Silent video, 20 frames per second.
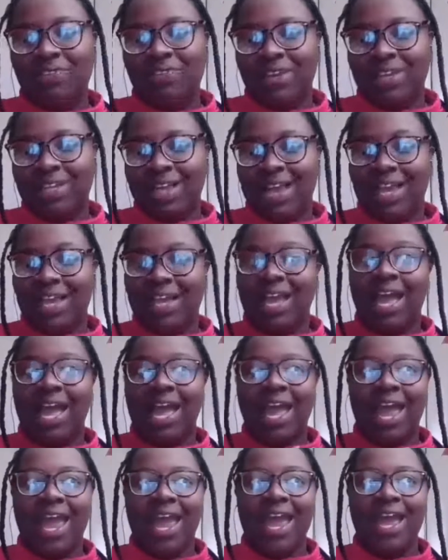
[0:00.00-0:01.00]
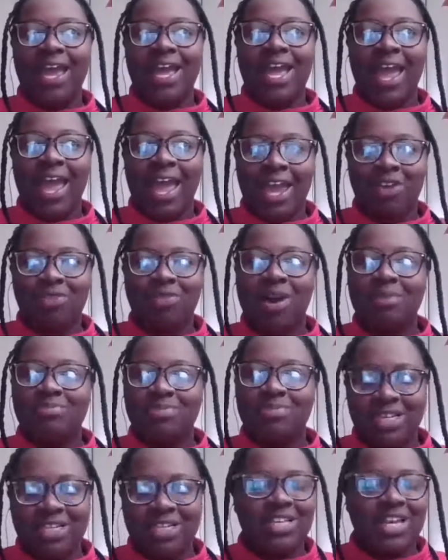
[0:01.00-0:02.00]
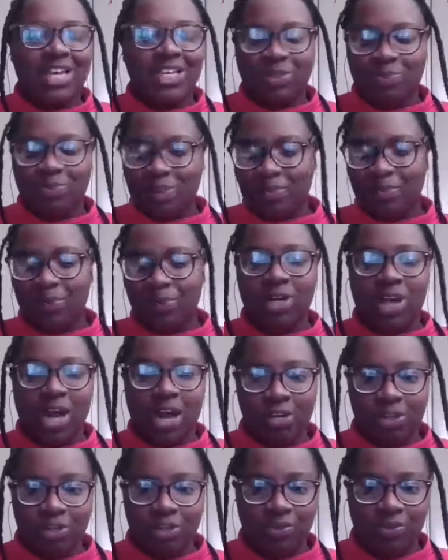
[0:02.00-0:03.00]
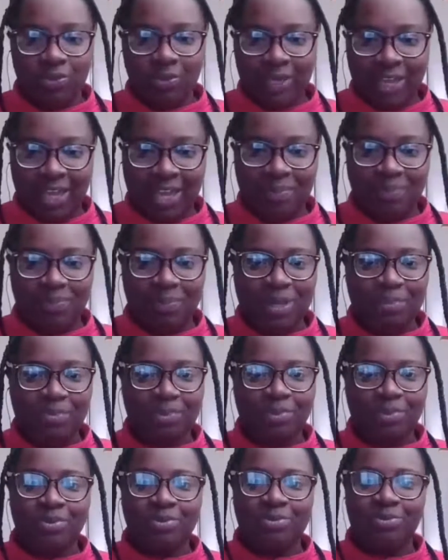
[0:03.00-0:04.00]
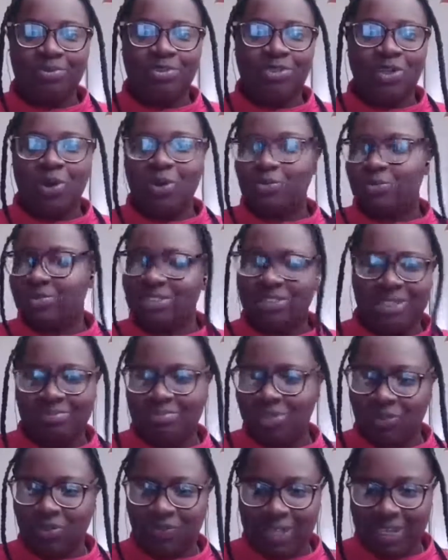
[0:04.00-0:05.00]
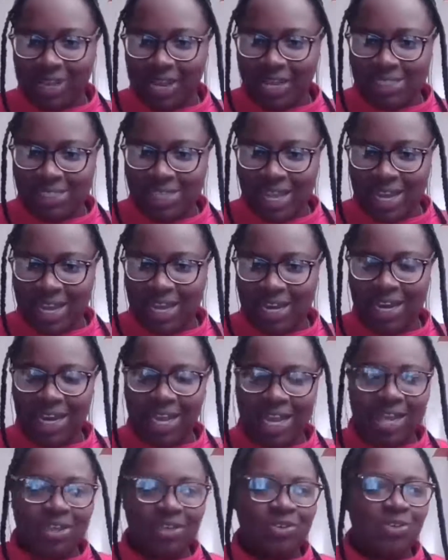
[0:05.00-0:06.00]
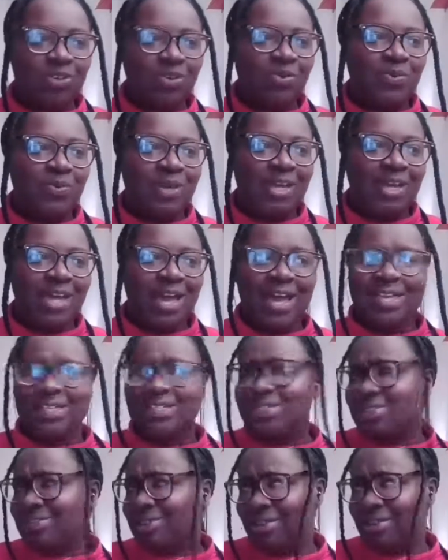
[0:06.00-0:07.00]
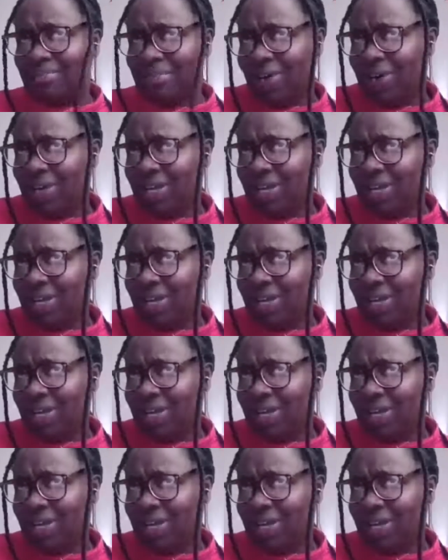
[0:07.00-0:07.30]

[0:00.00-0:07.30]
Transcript: Um, but I feel like hate crimes against Asian people are not new, and people don't seem to realize that.